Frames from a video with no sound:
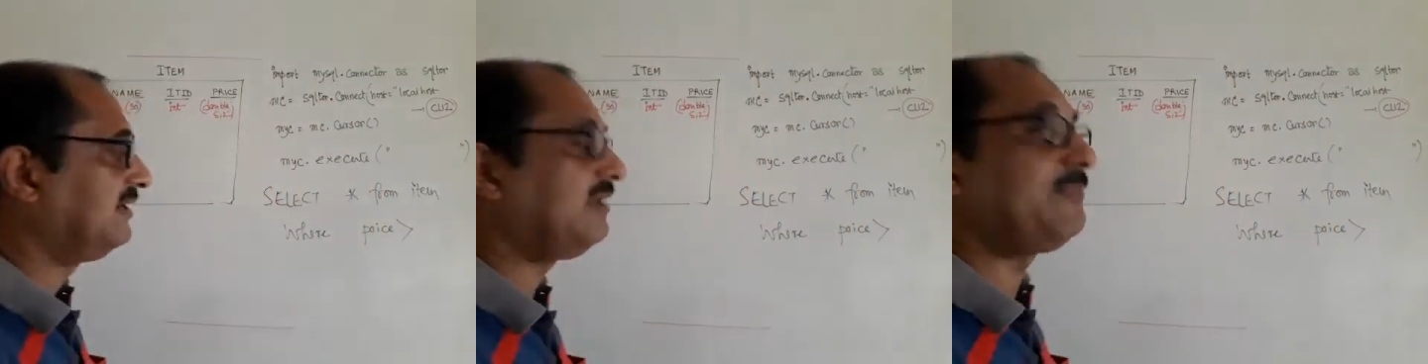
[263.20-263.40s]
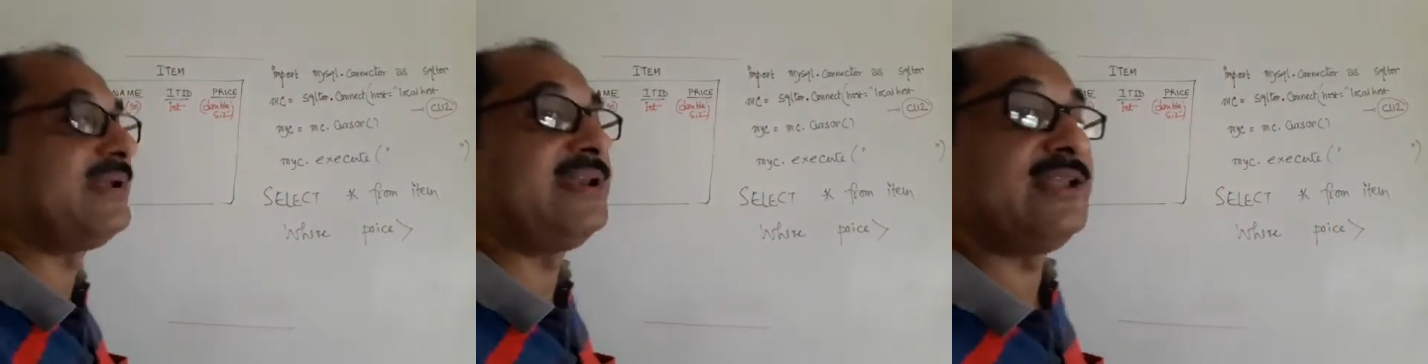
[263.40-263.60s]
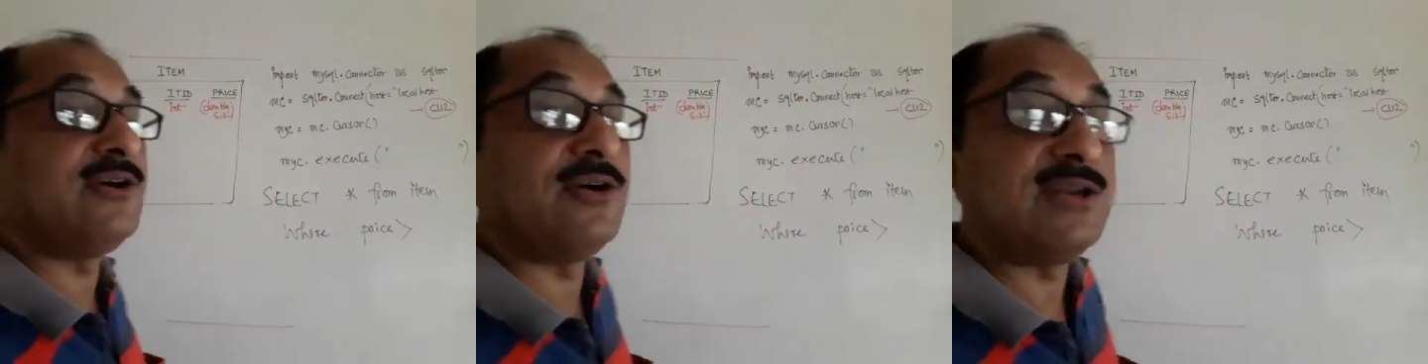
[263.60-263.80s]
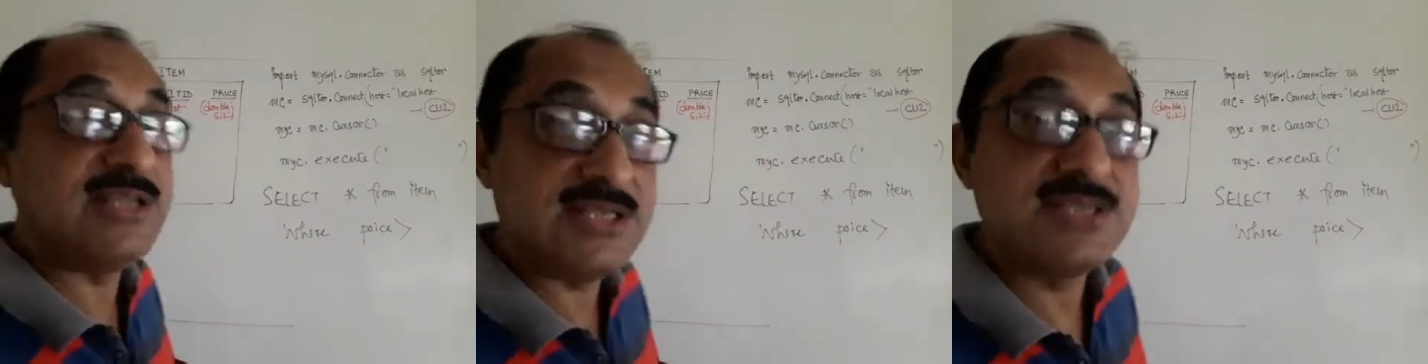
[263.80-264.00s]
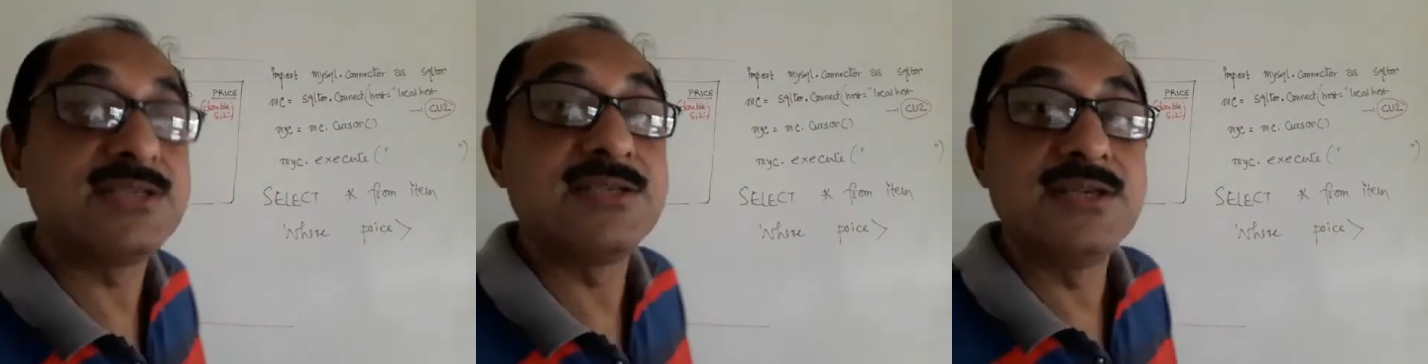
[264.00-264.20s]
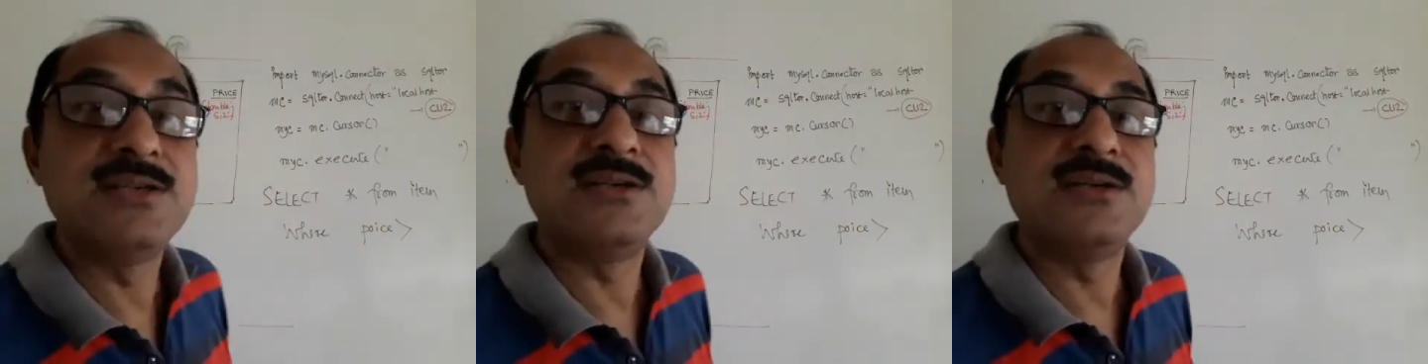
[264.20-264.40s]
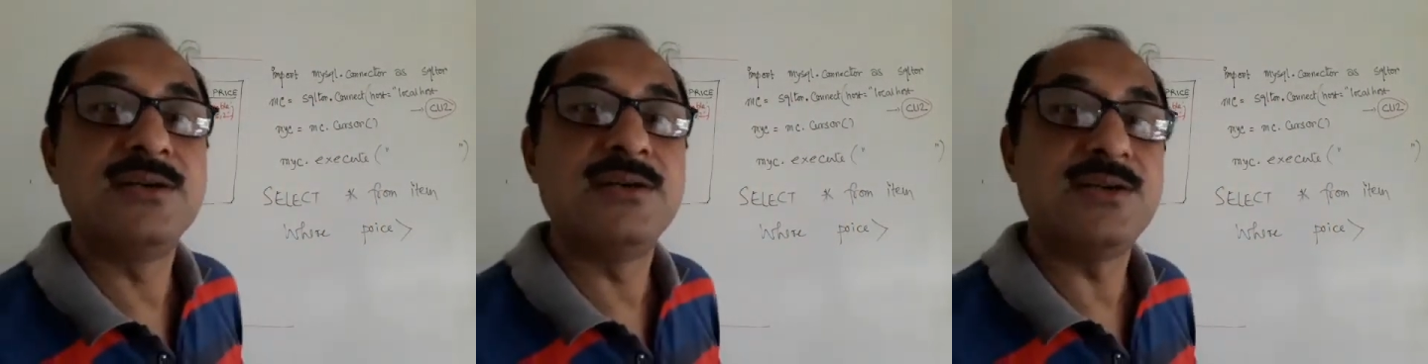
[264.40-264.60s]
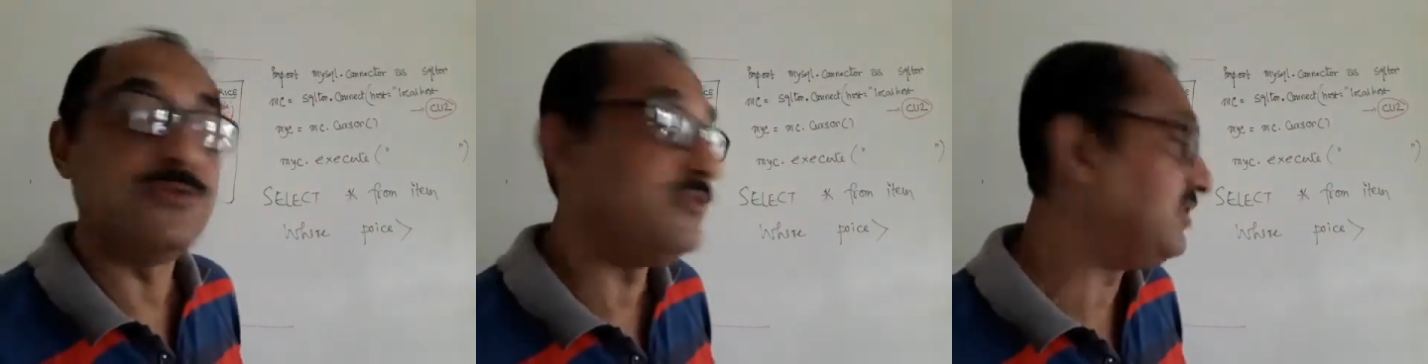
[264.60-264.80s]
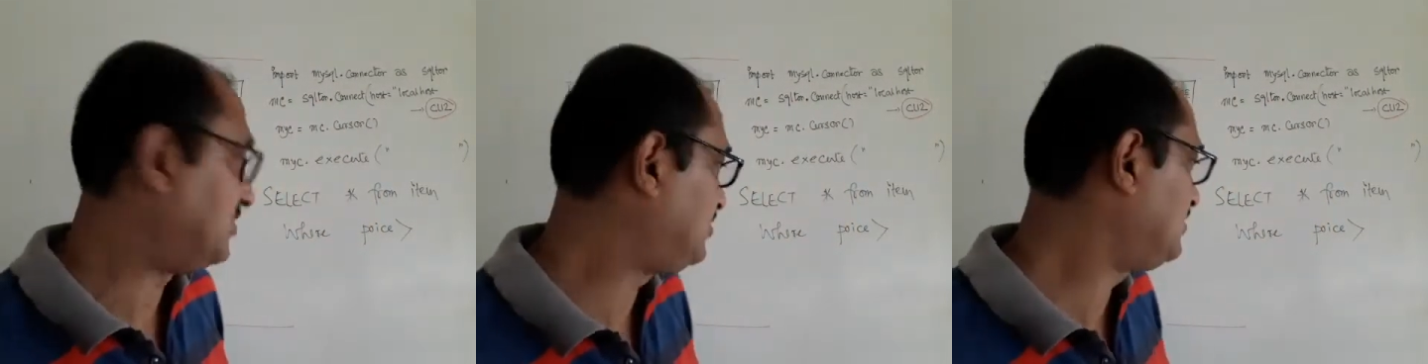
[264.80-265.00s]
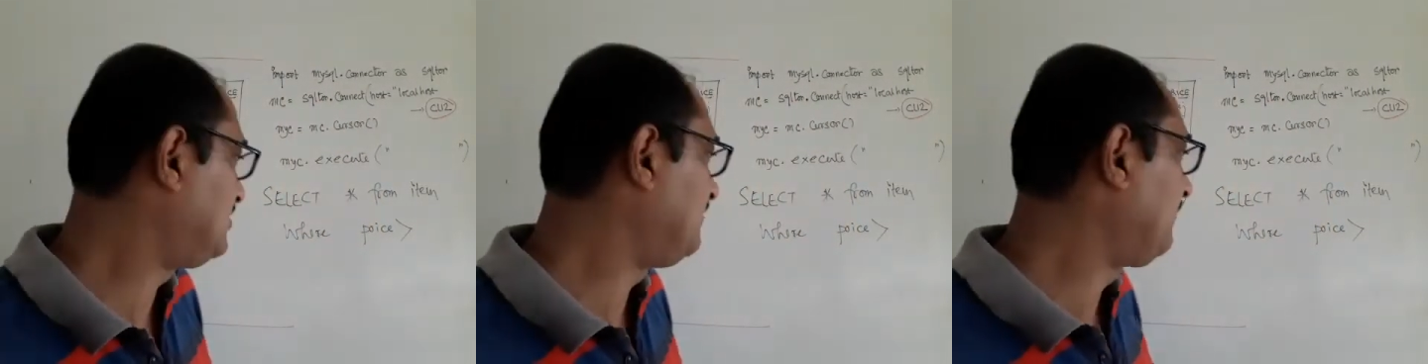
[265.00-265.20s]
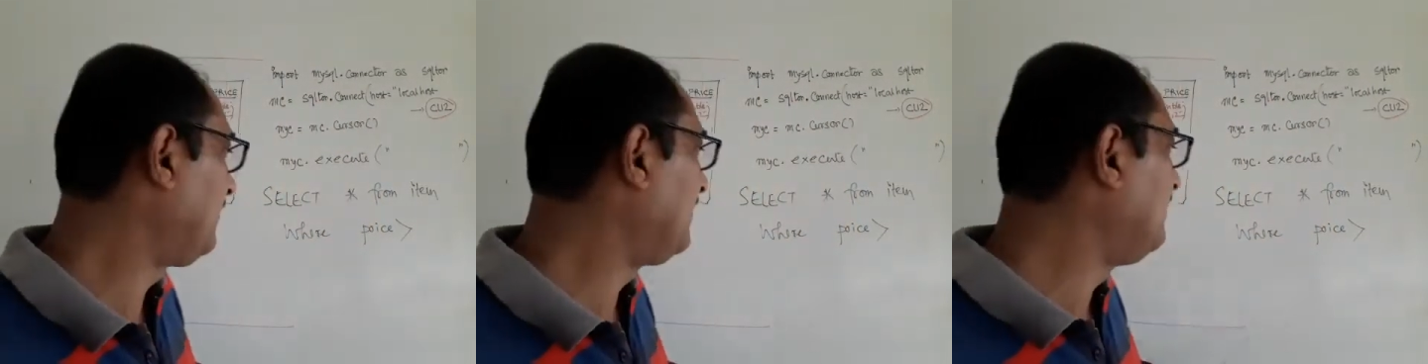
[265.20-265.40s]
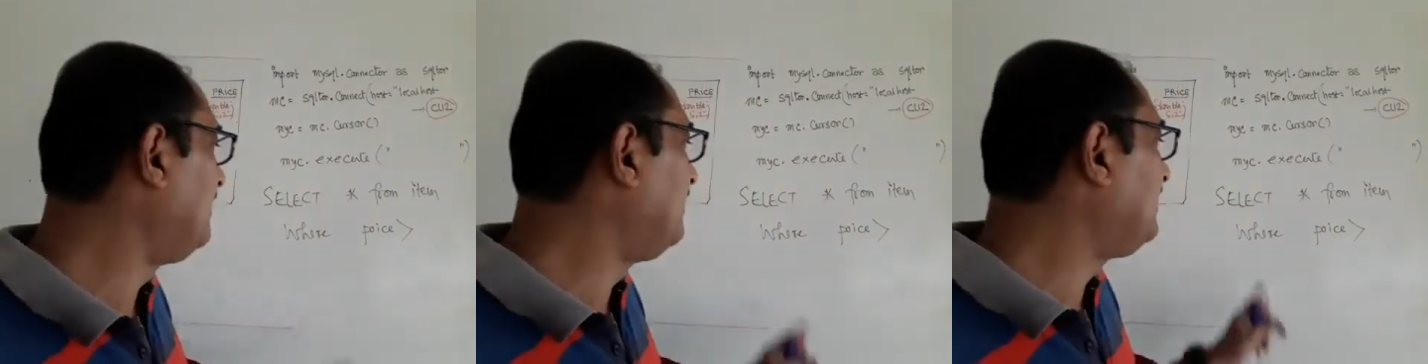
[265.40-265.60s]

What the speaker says: depending on his wish.